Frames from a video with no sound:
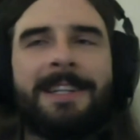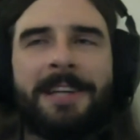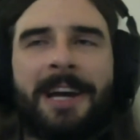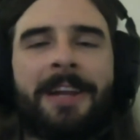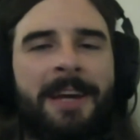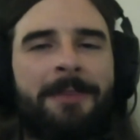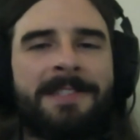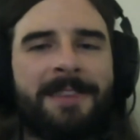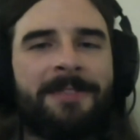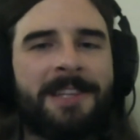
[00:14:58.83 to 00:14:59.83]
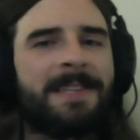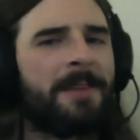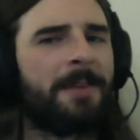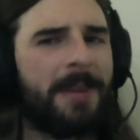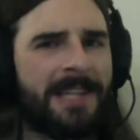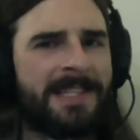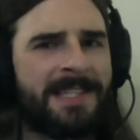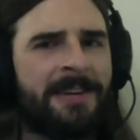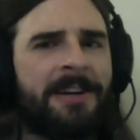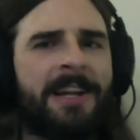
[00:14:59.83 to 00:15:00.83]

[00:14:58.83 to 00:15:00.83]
Yeah, that was definitely something we considered